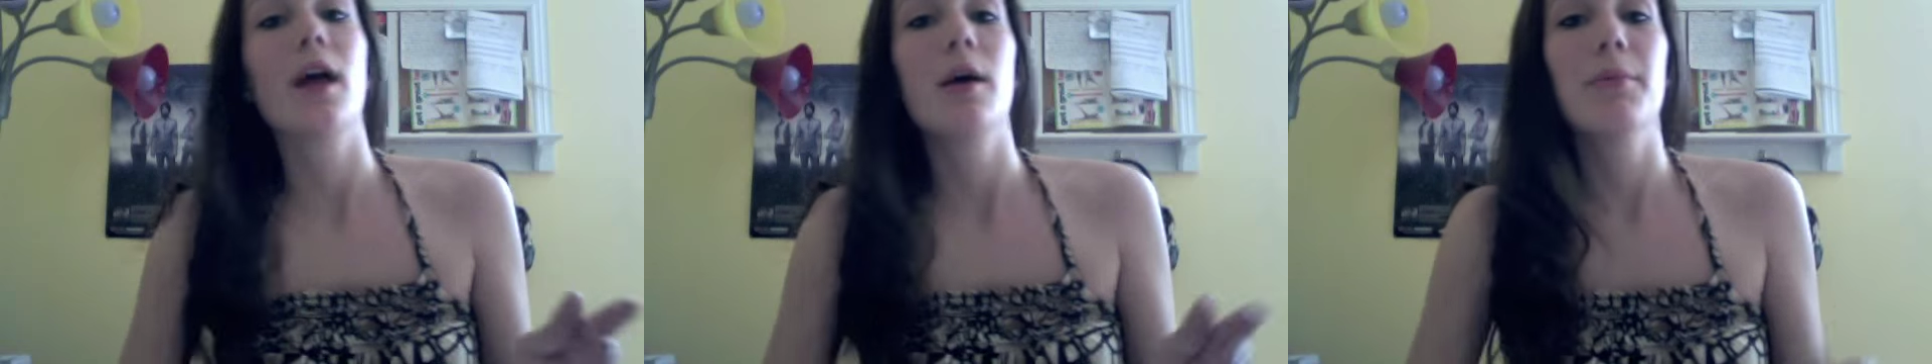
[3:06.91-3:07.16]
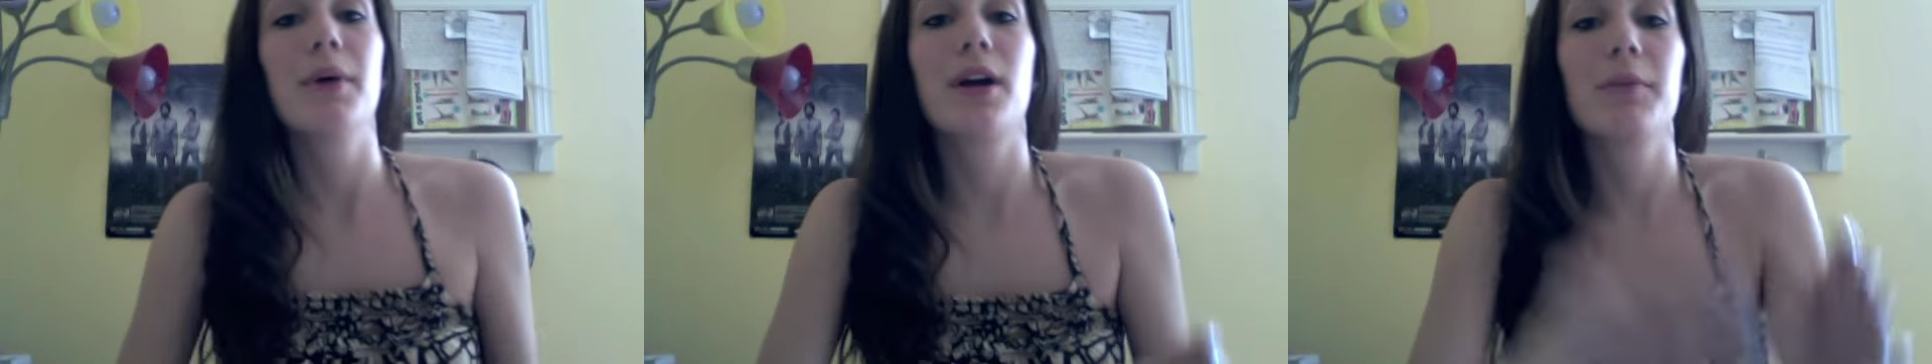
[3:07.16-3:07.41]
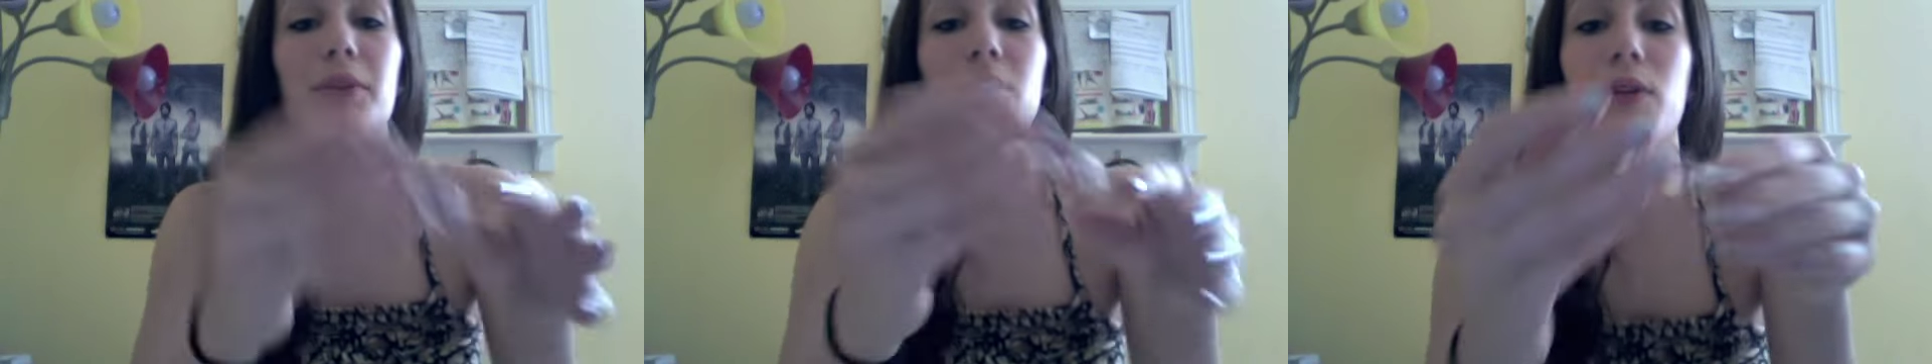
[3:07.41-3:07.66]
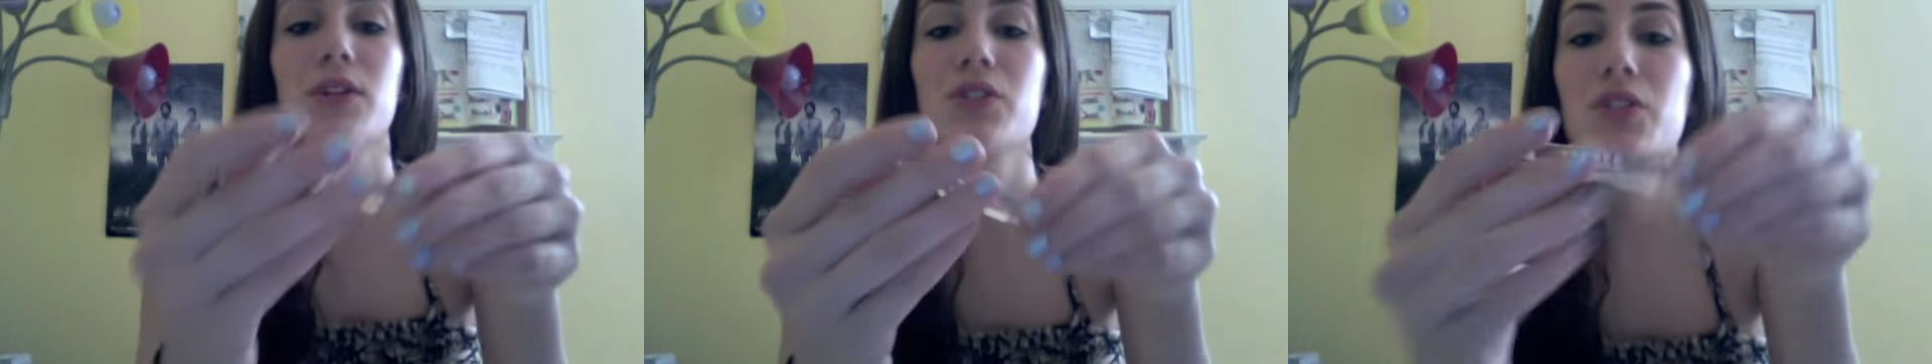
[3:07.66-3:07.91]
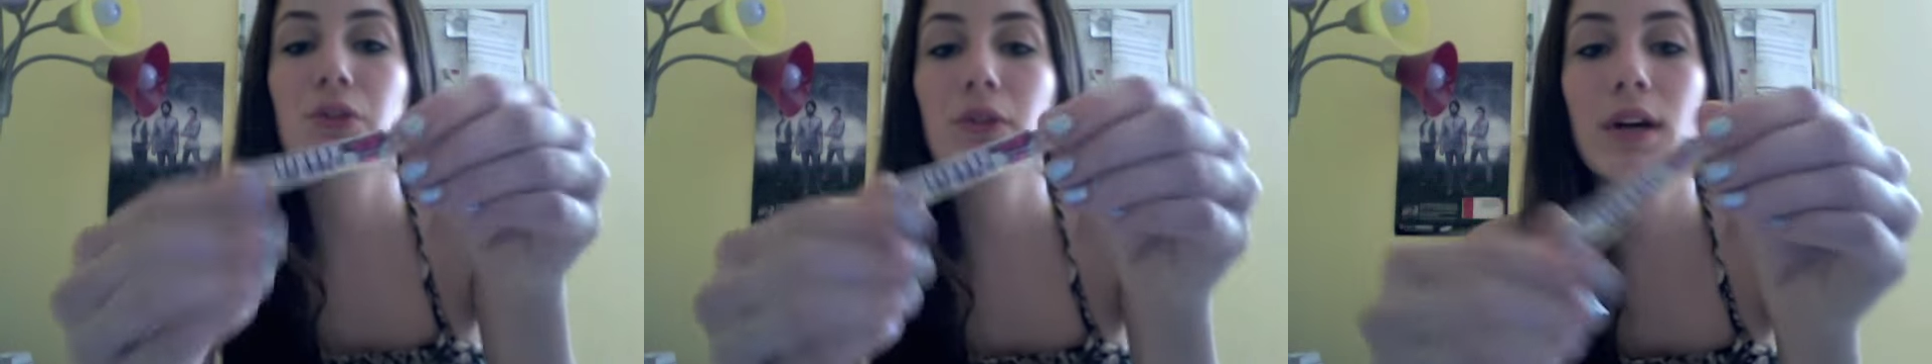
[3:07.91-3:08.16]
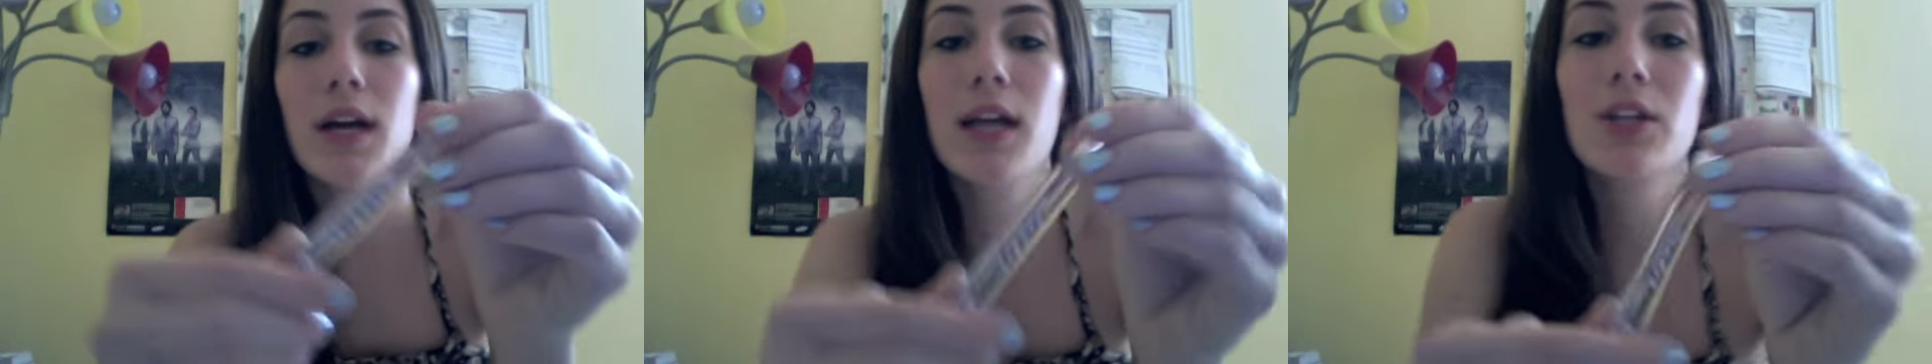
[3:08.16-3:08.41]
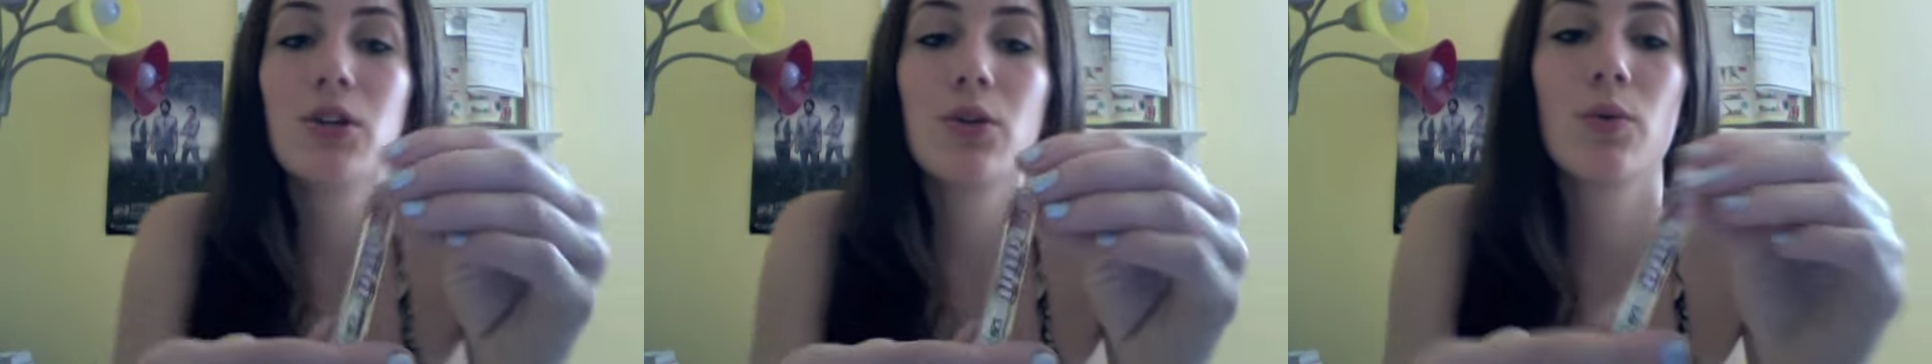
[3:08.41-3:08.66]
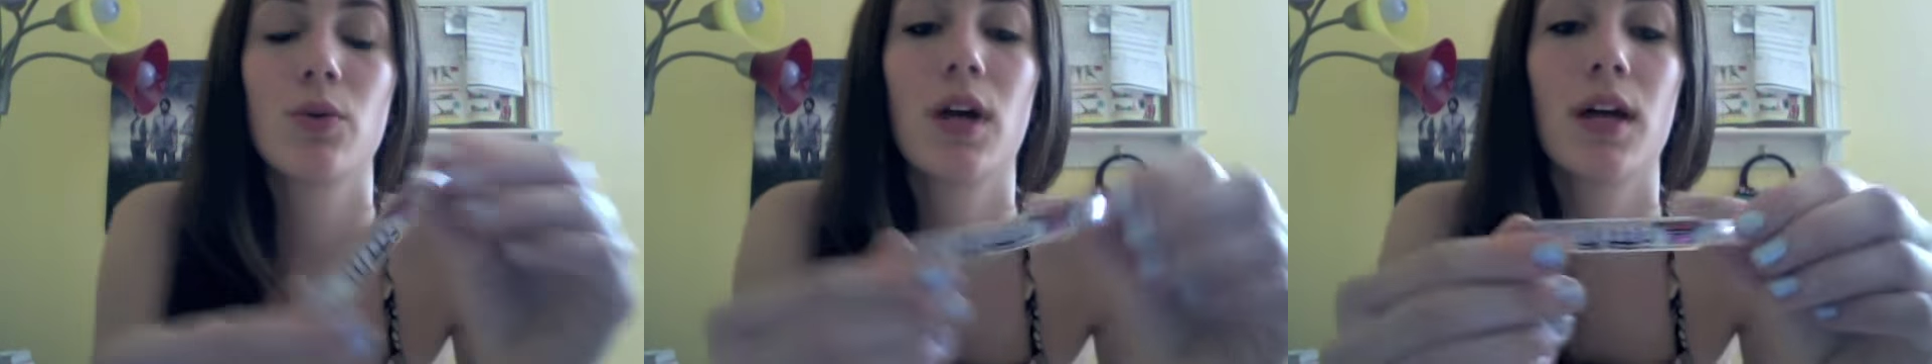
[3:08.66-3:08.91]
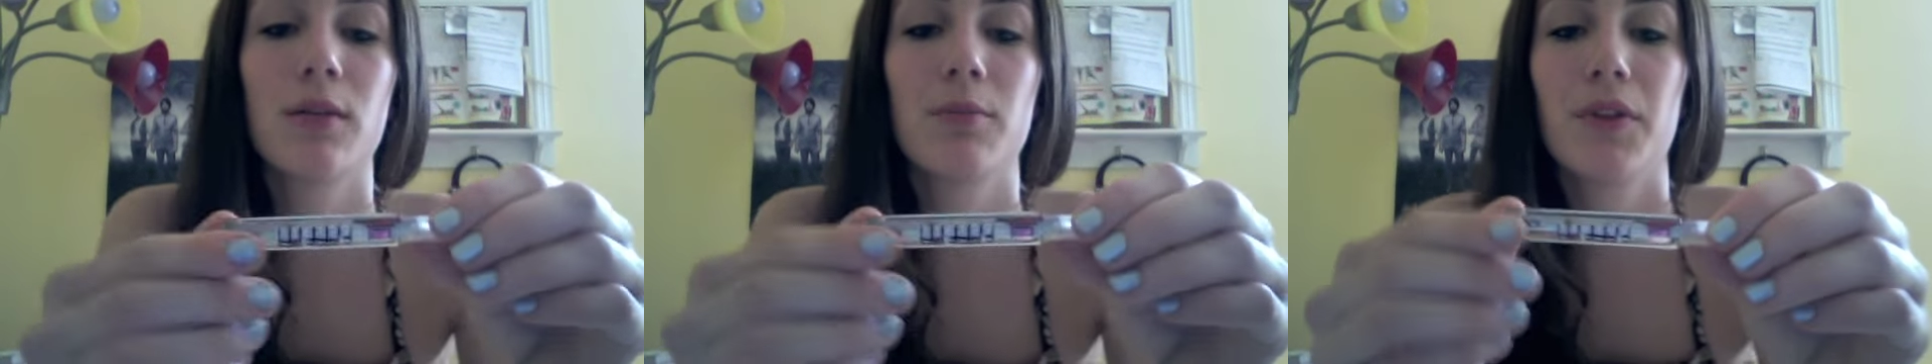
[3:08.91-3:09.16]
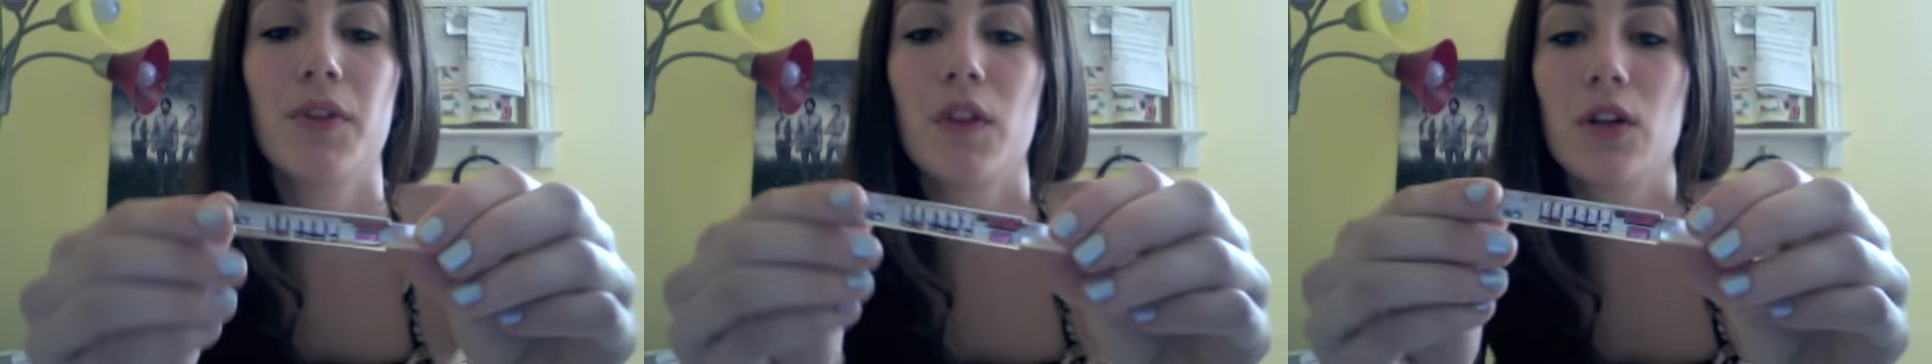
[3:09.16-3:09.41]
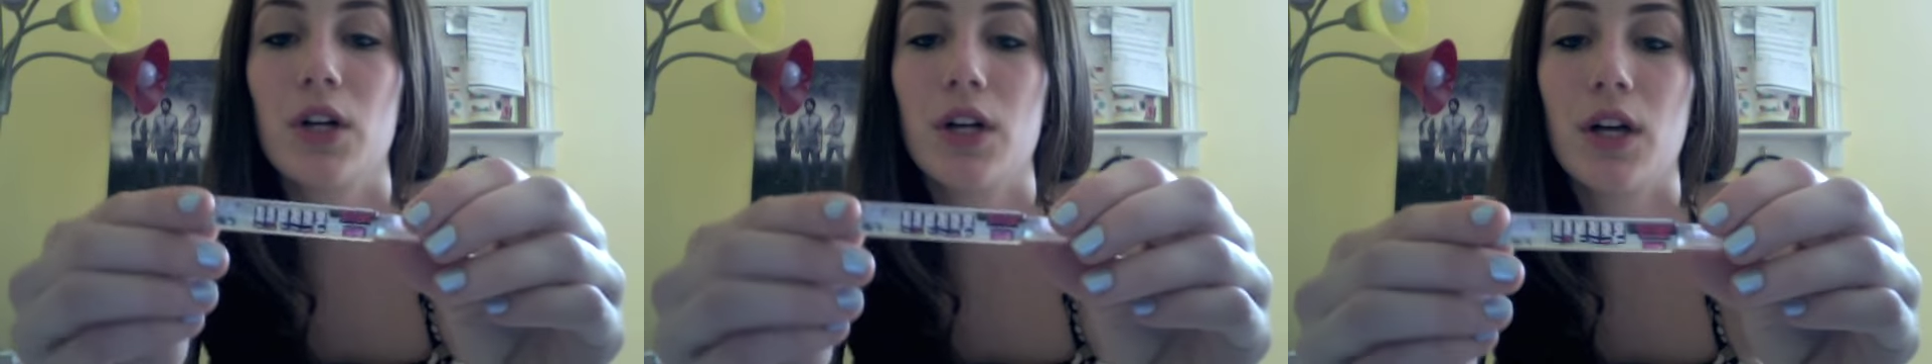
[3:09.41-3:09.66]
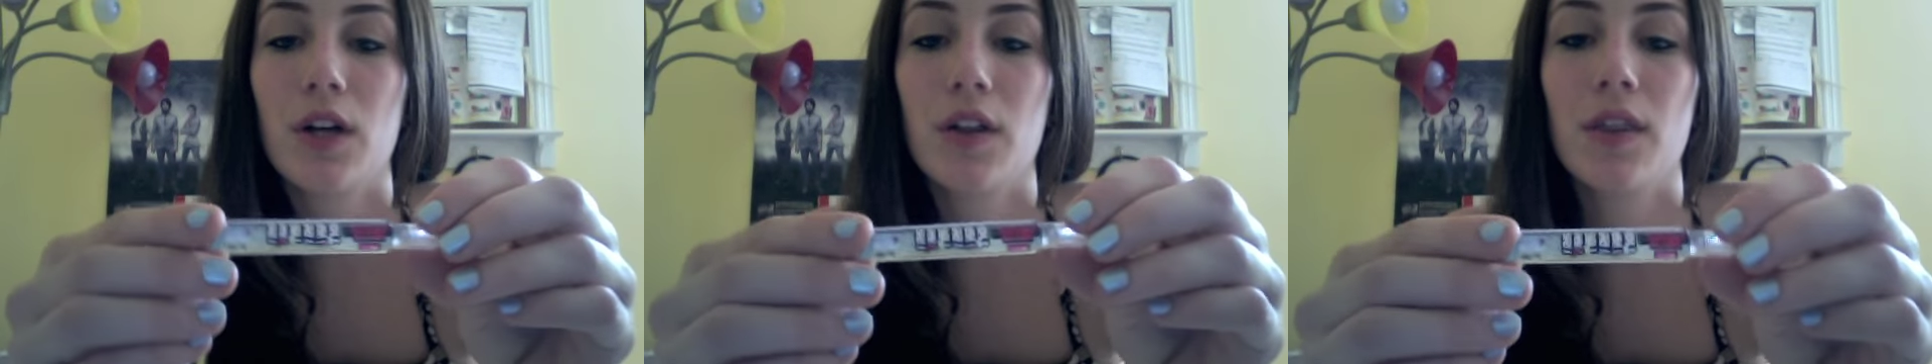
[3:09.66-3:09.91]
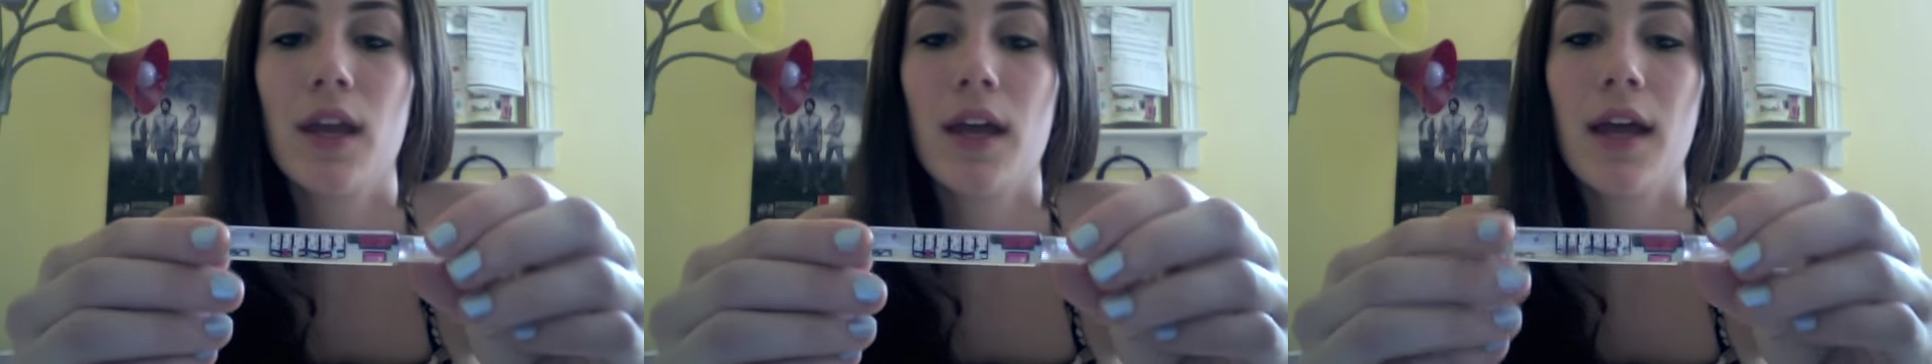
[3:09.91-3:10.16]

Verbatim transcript: But um, you unscrew it, and you can put the little hook on,